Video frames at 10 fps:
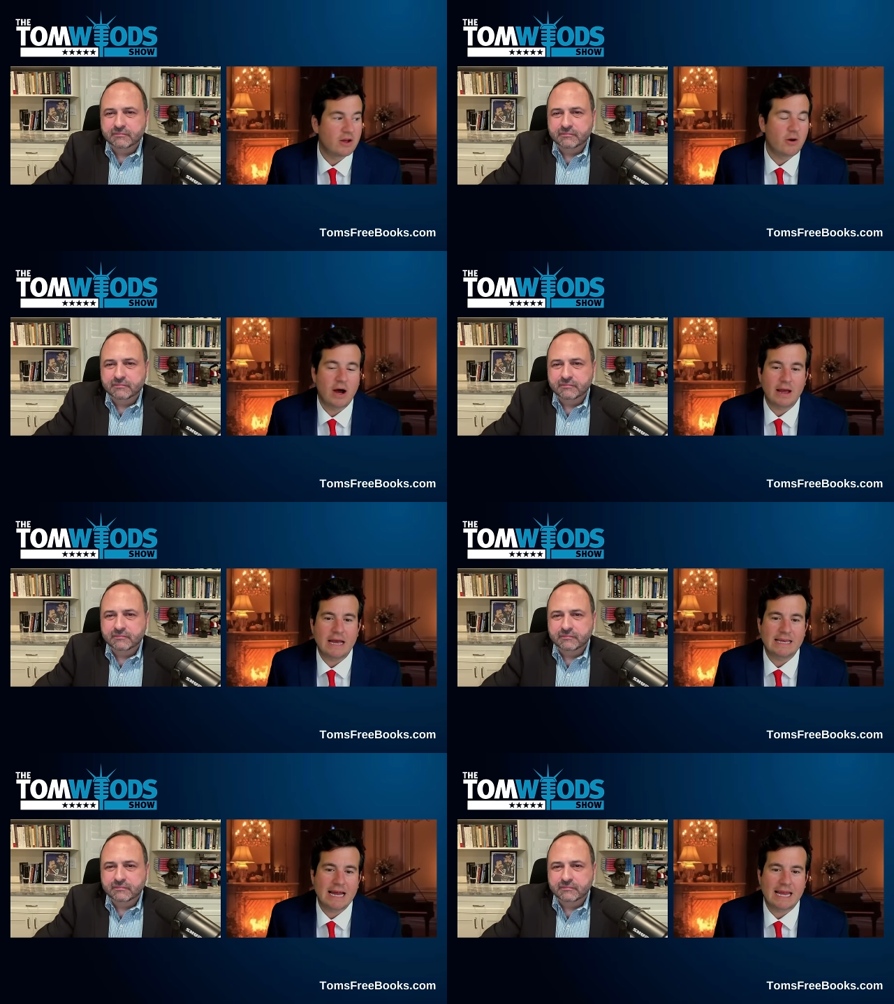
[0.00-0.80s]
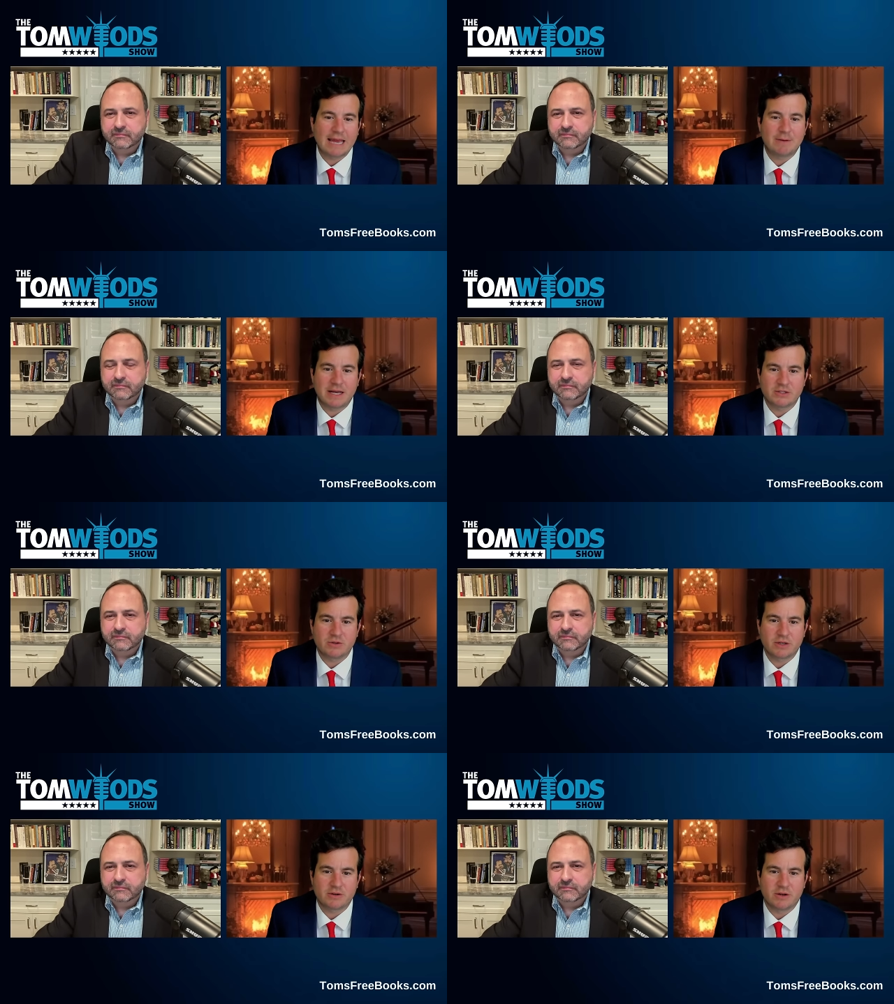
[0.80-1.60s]
Speaker 1: No, I, I kind of am a high
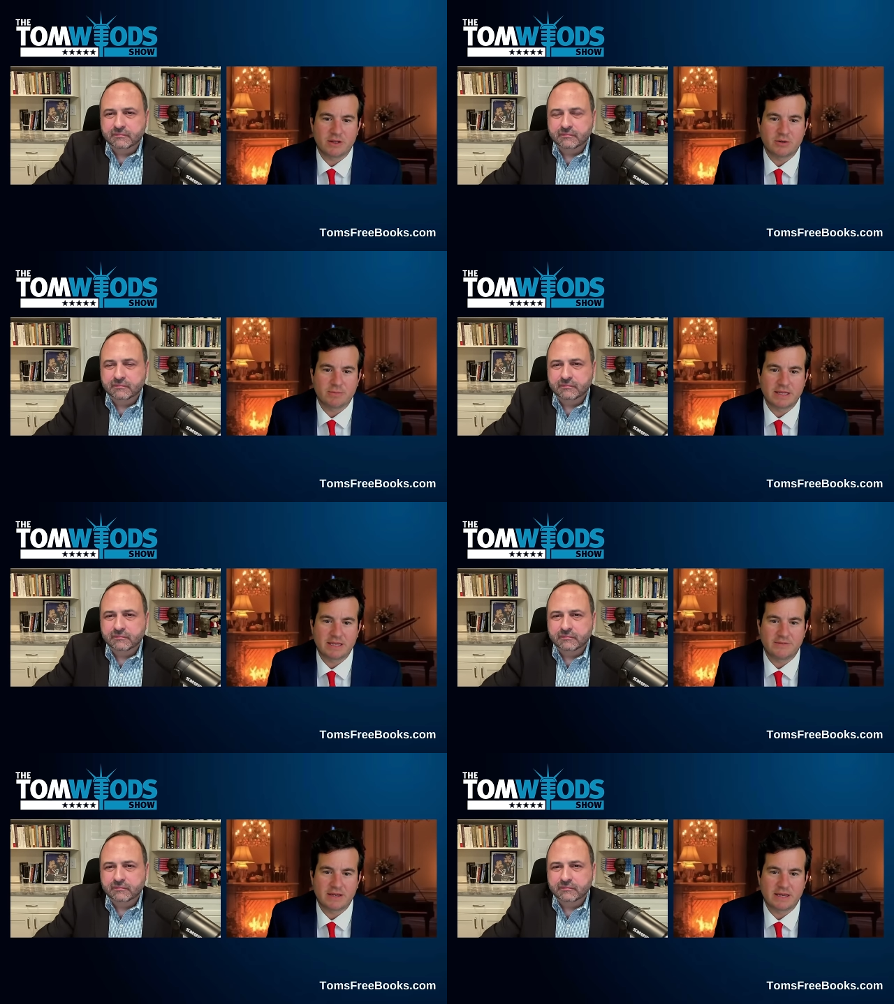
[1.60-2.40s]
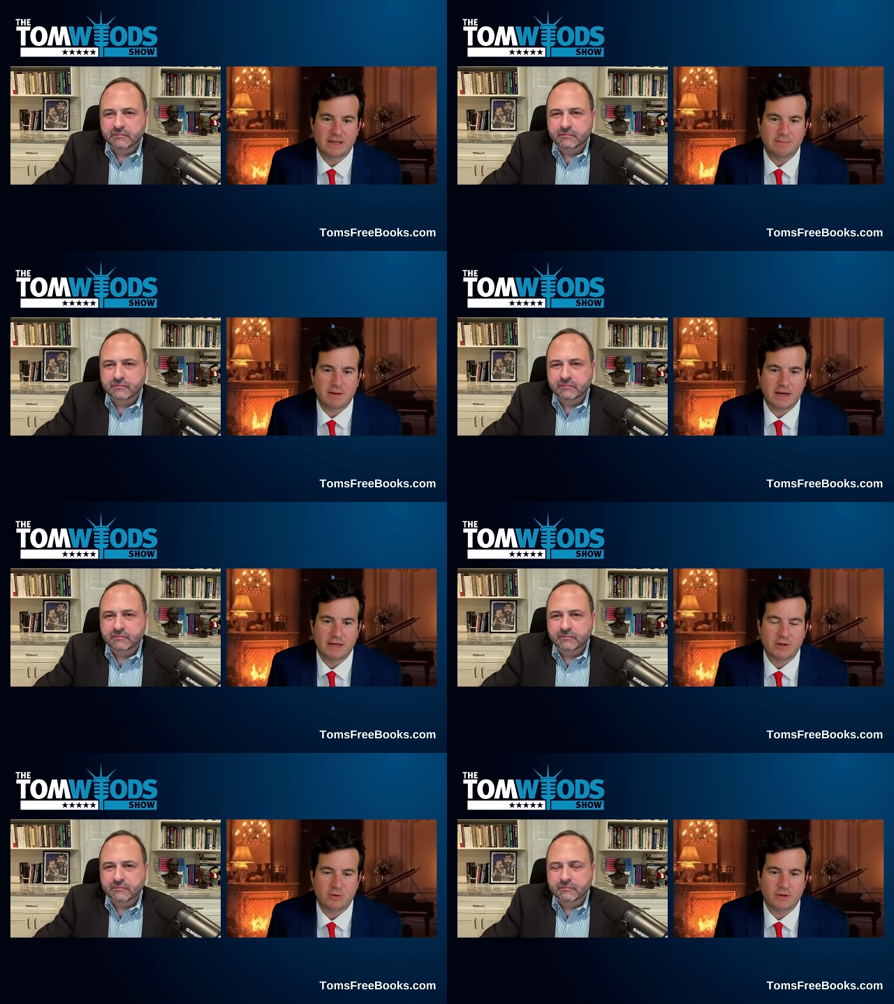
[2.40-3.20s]
school hero a little bit living in
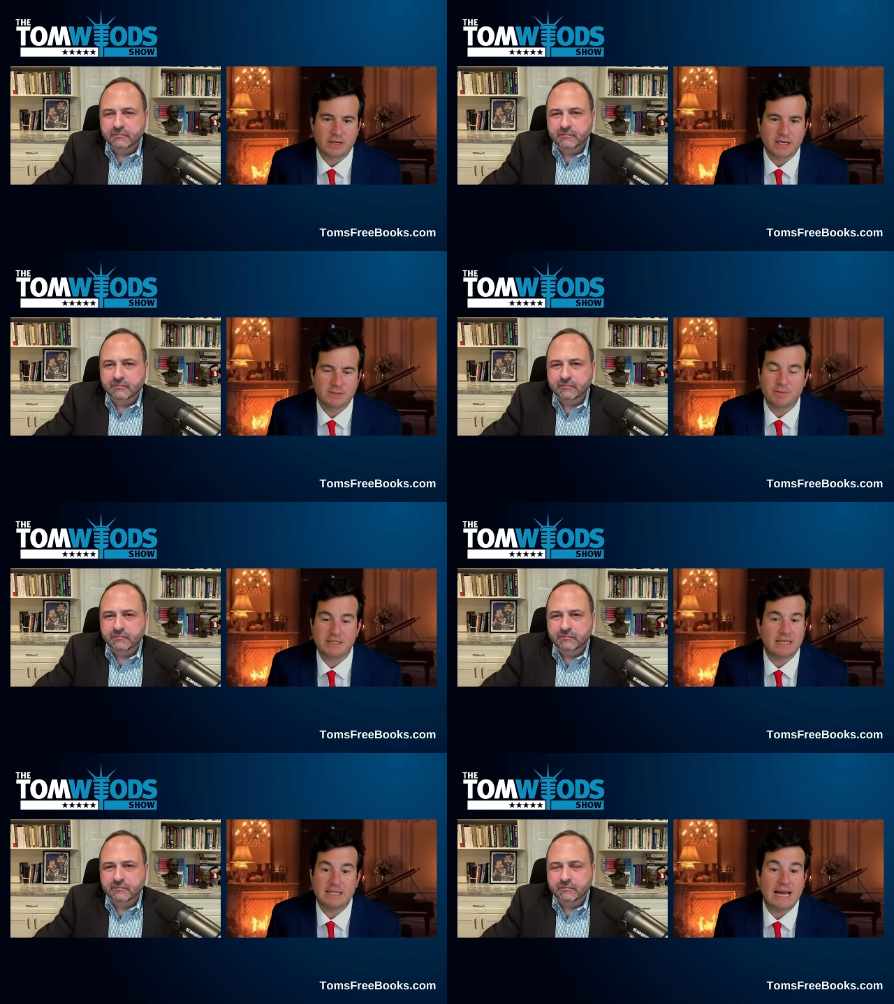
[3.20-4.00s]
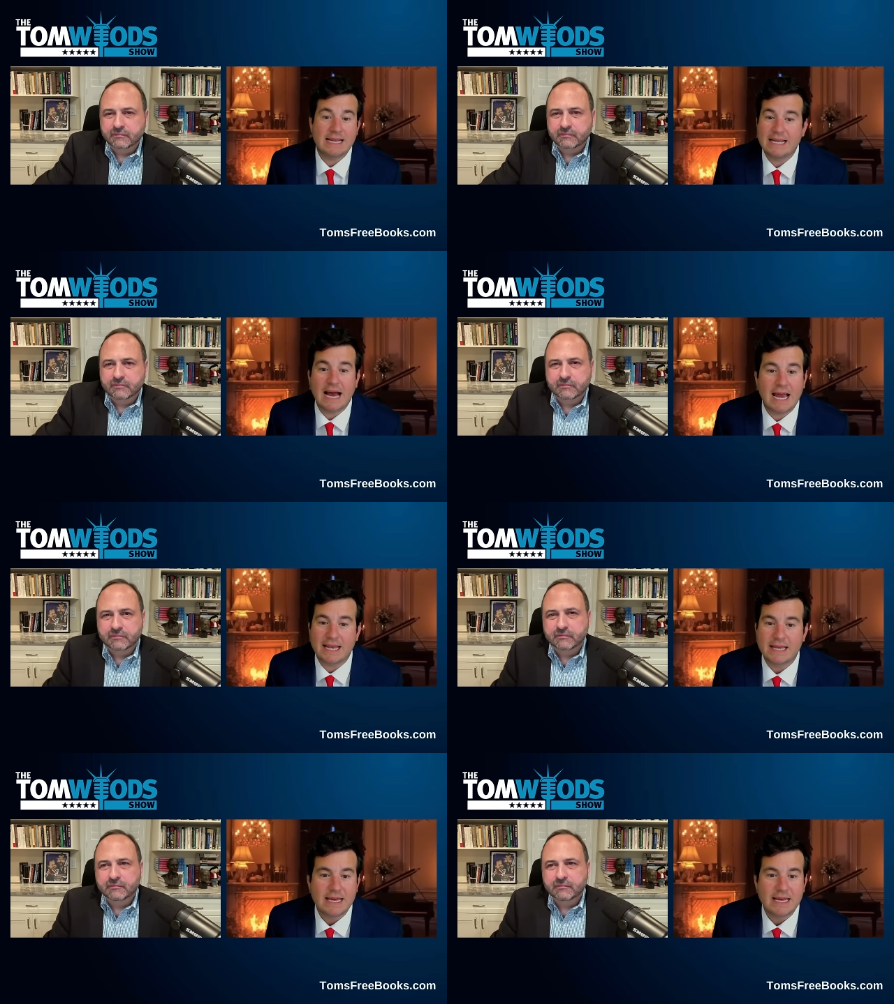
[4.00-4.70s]
my glory days. But 99,